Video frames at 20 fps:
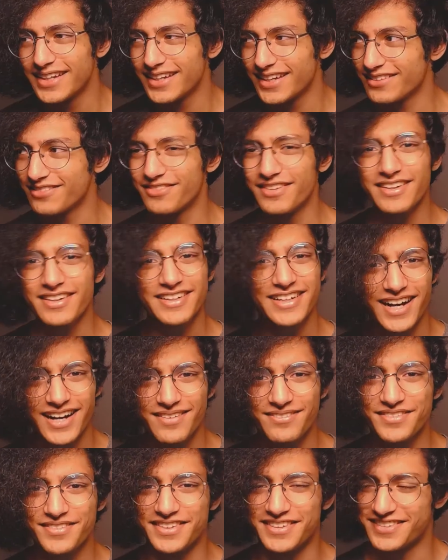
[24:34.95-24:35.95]
It's very
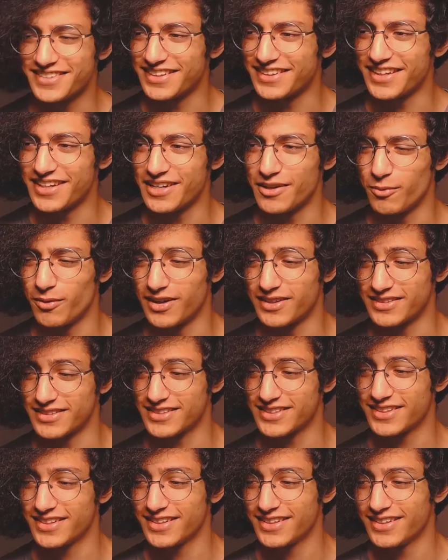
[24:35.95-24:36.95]
obvious that they
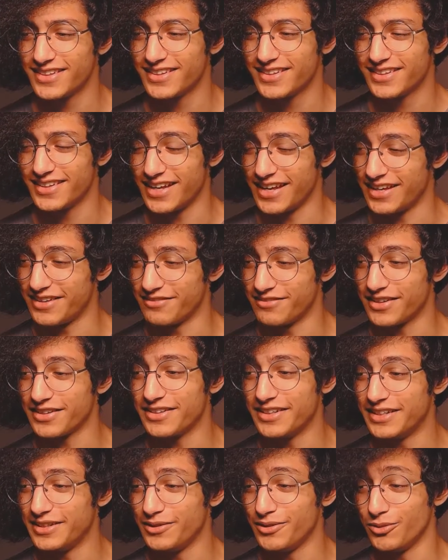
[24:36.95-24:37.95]
want a
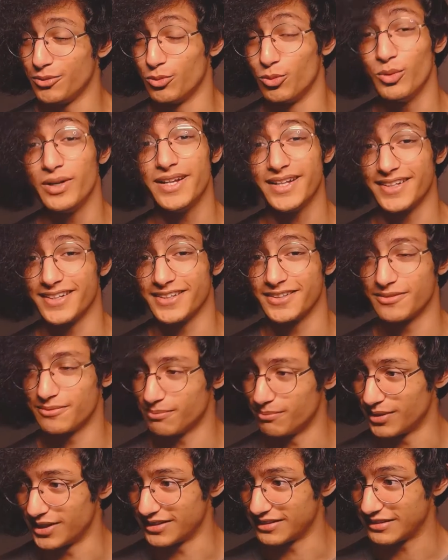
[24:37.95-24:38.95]
very weird
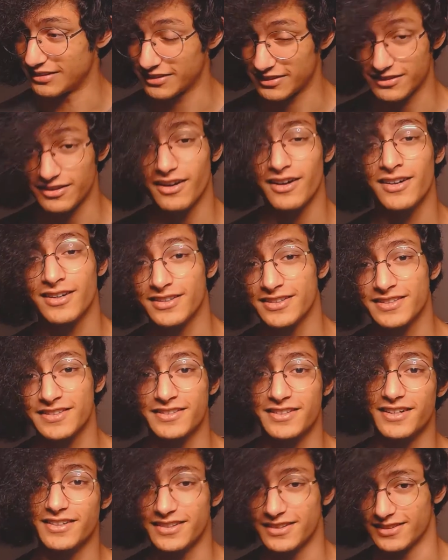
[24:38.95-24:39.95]
but
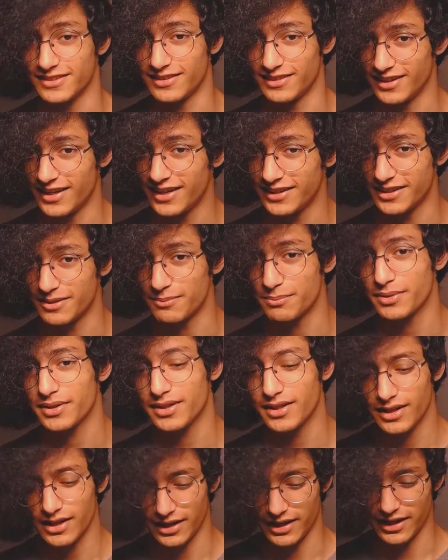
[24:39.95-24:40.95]
star-studded lineup,
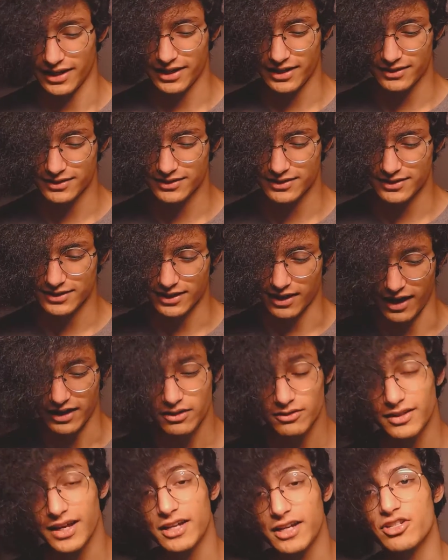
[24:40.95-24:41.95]
and I
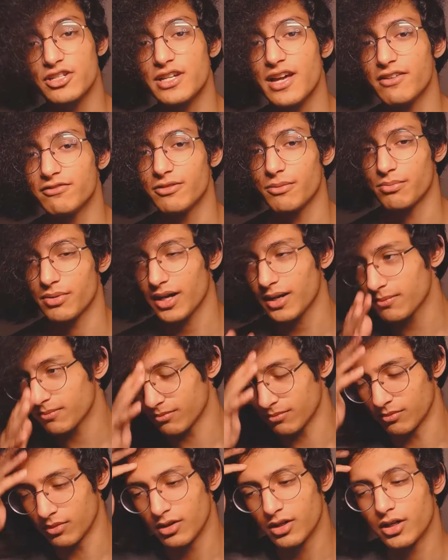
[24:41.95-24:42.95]
don't actually have a
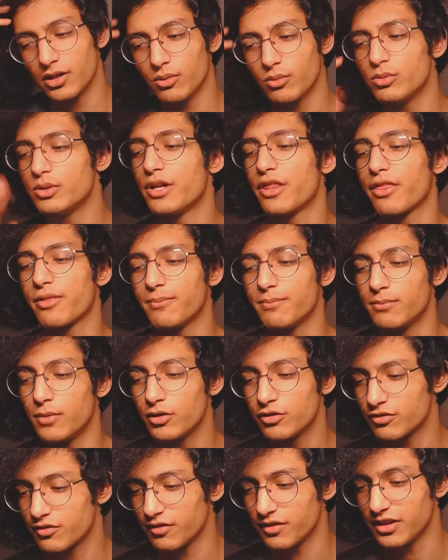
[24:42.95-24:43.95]
problem with
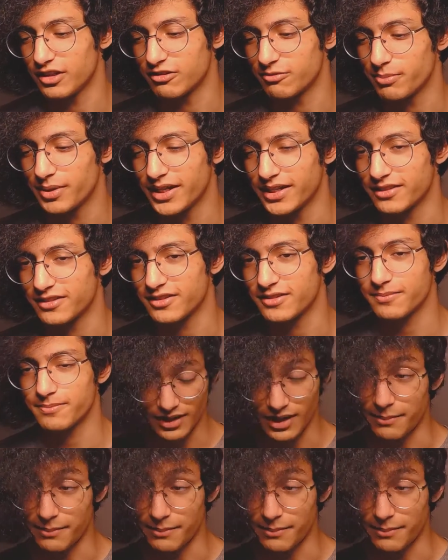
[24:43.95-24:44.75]
most of these picks.